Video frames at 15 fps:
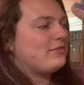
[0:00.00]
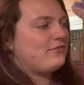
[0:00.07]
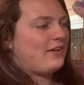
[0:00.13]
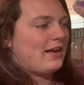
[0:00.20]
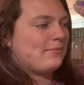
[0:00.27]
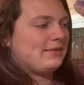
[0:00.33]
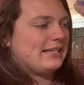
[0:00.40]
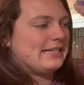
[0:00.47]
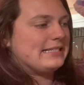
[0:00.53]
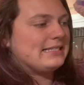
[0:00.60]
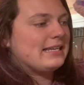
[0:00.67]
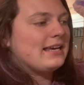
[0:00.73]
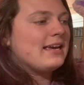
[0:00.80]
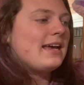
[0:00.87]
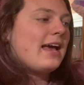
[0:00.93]
families.
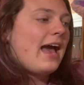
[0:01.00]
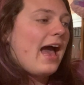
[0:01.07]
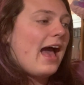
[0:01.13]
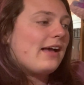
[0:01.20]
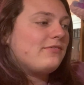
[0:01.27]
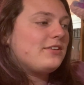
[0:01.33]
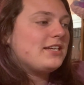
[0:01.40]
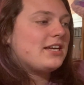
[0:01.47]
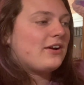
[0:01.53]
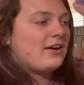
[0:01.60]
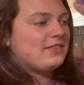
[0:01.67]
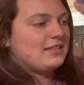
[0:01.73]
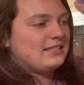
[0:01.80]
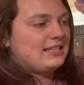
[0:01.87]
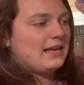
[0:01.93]
Every year
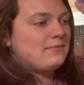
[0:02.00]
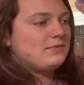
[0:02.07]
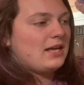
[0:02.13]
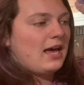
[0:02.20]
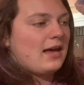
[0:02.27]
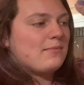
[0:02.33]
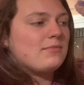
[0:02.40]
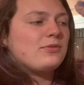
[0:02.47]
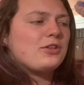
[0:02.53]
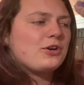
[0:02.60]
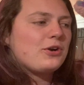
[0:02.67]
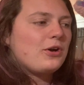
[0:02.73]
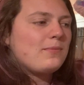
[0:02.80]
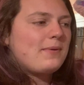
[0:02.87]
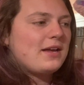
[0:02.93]
at the same time, the
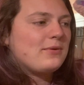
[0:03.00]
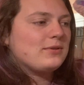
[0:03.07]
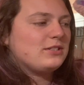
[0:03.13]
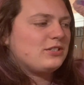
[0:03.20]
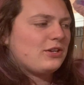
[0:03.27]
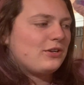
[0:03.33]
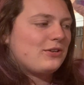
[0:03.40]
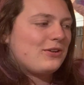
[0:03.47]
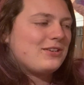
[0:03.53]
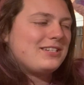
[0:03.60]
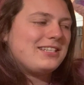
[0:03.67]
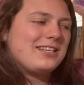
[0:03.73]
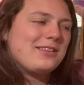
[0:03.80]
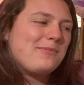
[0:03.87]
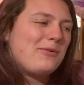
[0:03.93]
girl penguins start
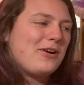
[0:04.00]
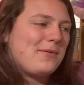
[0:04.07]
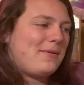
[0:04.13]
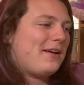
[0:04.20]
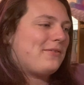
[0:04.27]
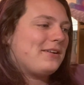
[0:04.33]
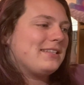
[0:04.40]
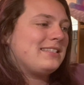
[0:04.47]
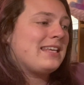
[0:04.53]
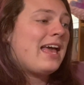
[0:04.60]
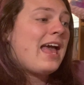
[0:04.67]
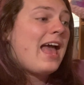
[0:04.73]
noticing the boy penguins,